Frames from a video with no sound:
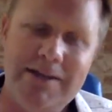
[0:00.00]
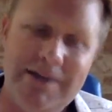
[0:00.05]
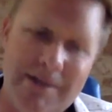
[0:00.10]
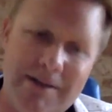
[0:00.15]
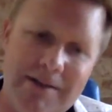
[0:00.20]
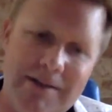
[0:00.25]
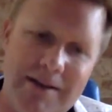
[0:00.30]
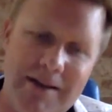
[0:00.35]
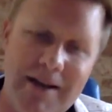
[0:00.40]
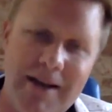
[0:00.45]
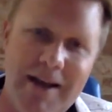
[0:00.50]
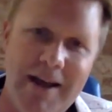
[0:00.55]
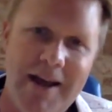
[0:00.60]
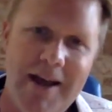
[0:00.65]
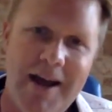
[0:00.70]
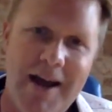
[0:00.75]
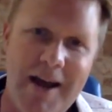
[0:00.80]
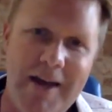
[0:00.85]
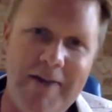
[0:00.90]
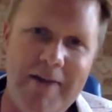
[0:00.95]
And
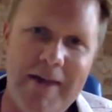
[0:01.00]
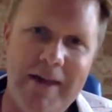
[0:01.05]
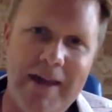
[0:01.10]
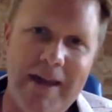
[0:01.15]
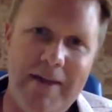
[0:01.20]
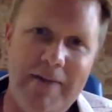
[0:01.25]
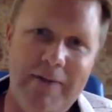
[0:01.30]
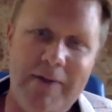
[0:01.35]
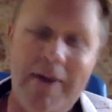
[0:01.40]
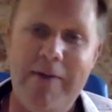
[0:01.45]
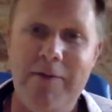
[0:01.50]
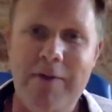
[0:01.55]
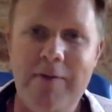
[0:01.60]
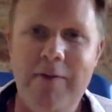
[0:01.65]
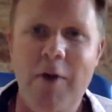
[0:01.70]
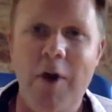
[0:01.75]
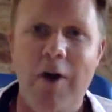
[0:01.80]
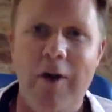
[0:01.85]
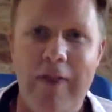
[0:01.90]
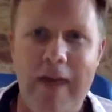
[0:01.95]
I think if you've
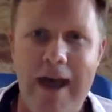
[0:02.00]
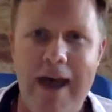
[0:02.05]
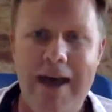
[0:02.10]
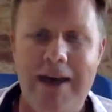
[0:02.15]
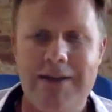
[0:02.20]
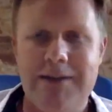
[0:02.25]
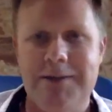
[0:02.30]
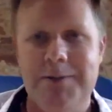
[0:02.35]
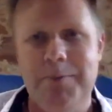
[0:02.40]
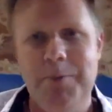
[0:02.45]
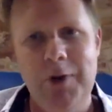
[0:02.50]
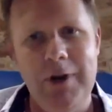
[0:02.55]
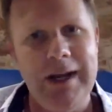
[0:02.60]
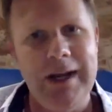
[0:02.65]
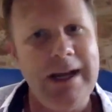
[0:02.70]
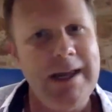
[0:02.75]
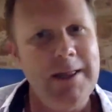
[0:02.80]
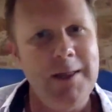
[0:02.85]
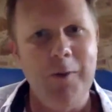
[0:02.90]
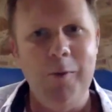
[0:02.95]
got that,
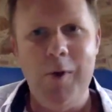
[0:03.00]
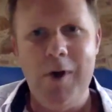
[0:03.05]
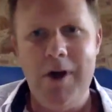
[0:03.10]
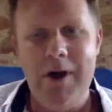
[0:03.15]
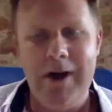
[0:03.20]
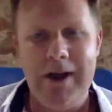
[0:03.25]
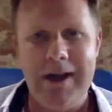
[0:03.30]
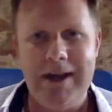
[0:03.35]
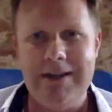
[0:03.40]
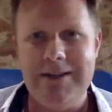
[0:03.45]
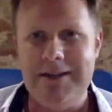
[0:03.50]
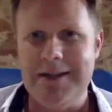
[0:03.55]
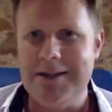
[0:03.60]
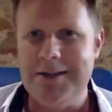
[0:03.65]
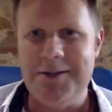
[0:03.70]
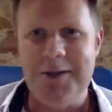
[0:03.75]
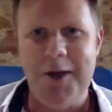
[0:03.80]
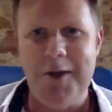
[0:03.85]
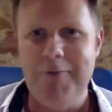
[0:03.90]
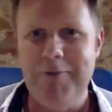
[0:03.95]
putting in the work is
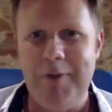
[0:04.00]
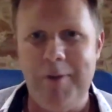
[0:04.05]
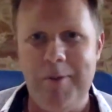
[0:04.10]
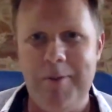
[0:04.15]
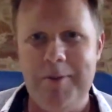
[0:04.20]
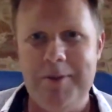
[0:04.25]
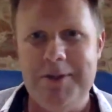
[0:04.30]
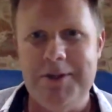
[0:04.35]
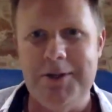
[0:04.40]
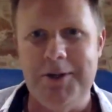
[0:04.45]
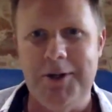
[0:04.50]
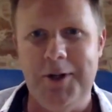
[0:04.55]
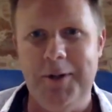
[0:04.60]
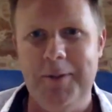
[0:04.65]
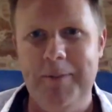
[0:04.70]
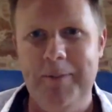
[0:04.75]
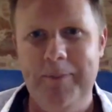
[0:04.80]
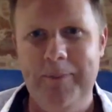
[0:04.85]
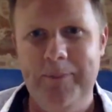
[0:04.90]
no problem at all.